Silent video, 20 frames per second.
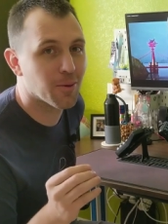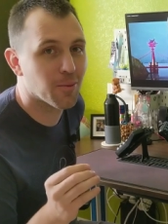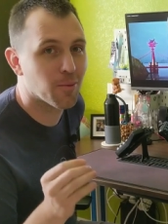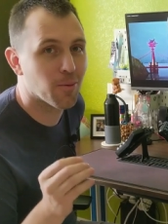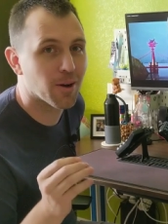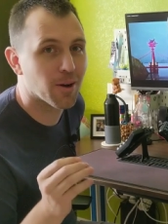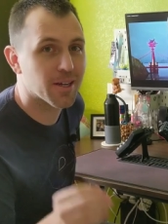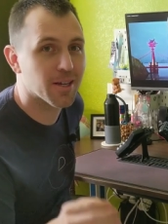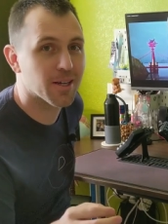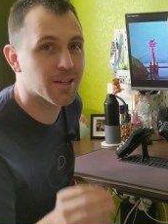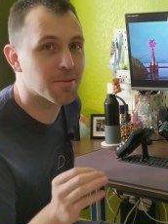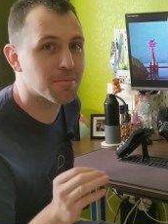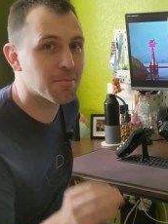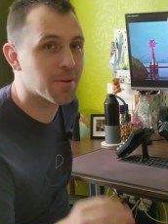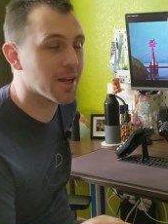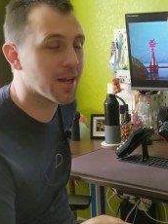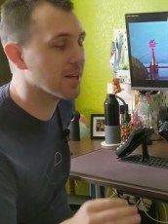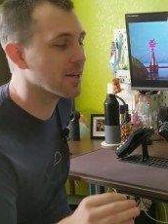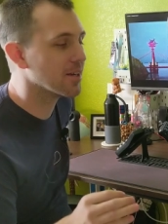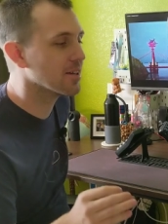We're gonna
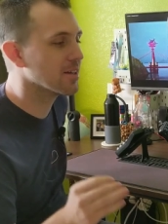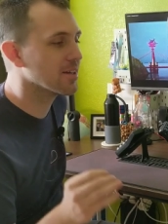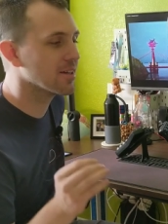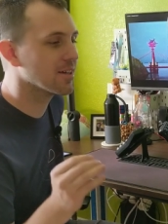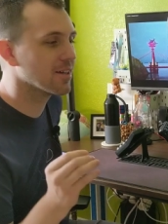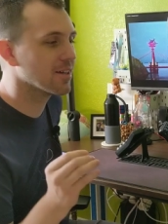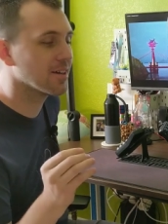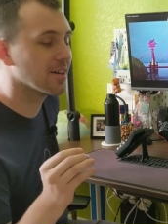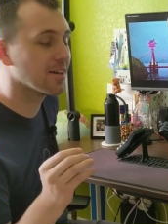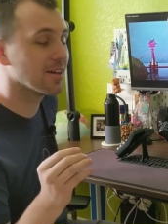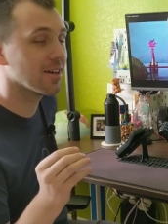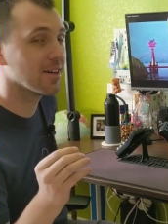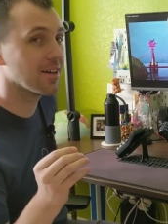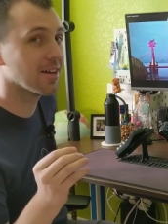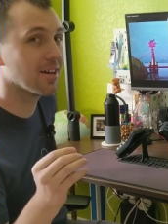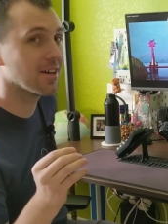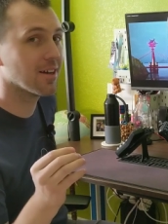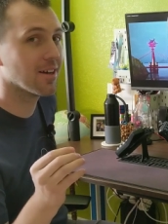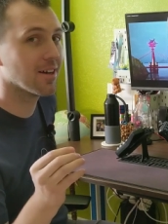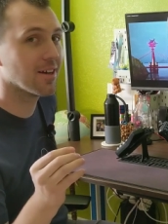make
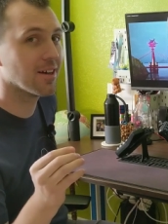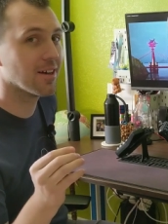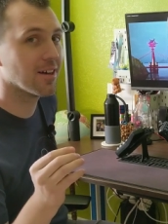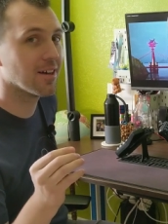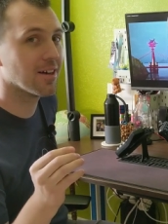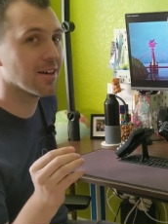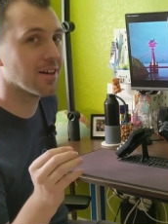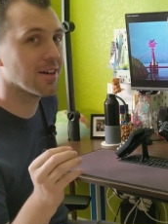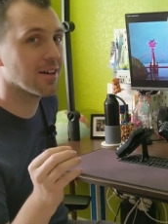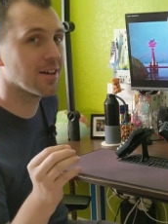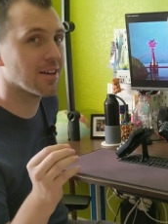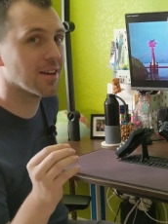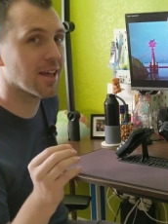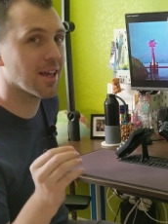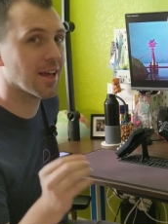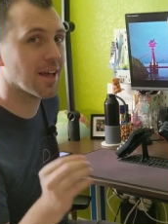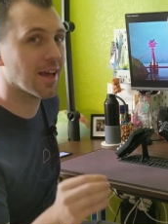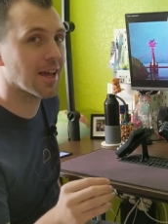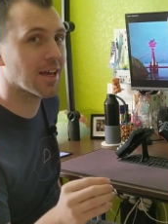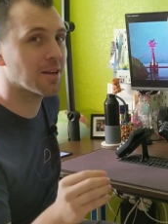an
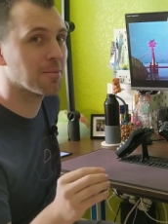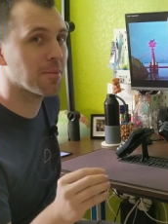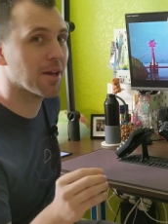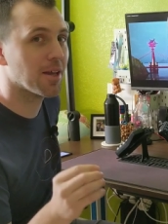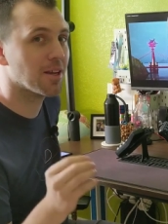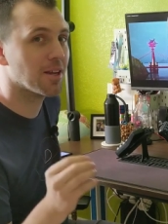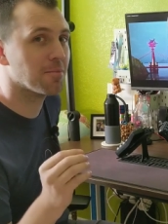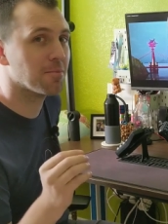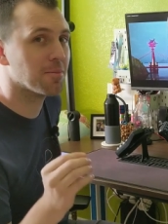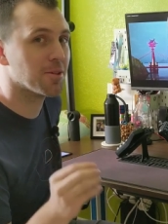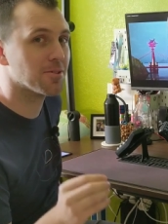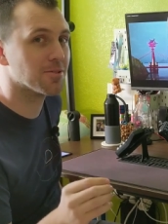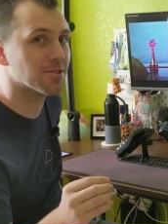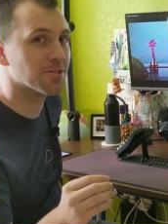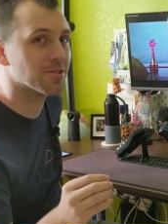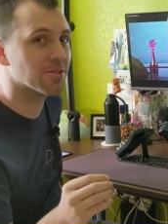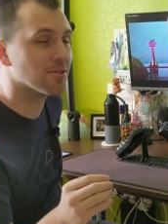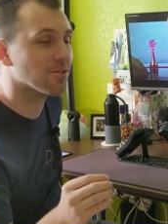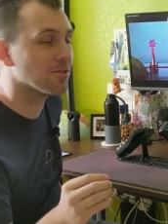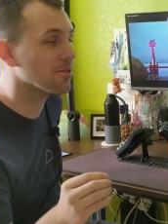animated
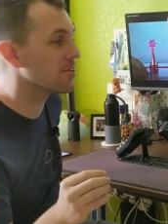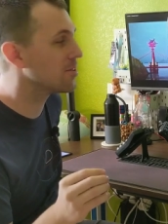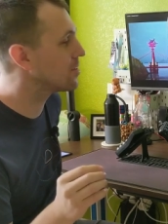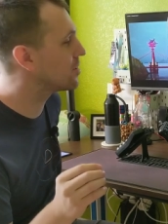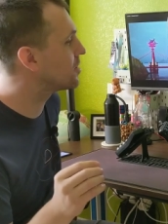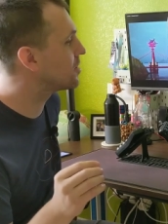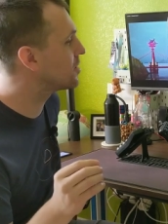musical